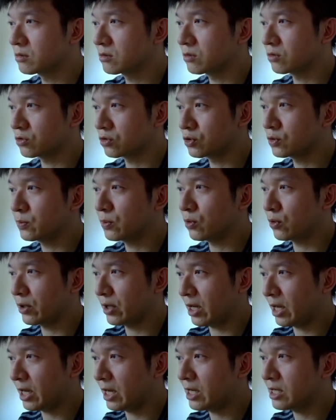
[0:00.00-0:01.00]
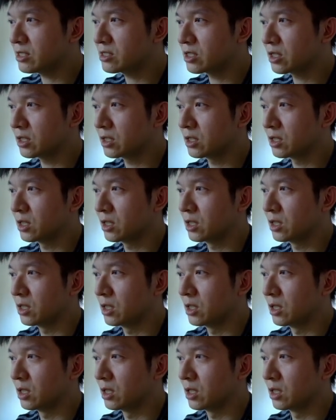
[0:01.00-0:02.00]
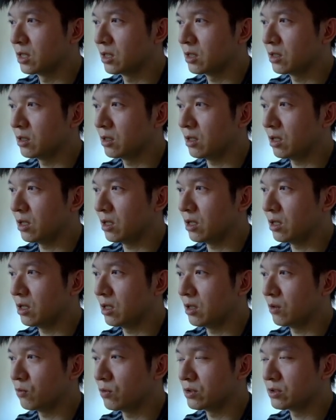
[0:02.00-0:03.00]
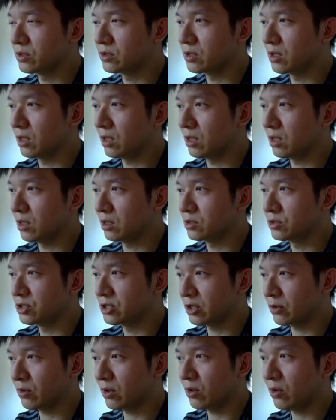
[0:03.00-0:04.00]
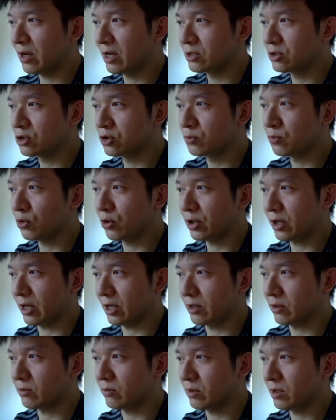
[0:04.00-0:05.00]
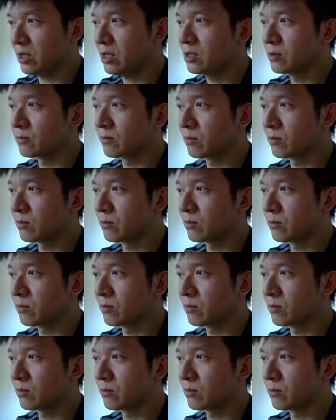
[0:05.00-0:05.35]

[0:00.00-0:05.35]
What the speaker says: or 2.8 with 0 and 2.8, right?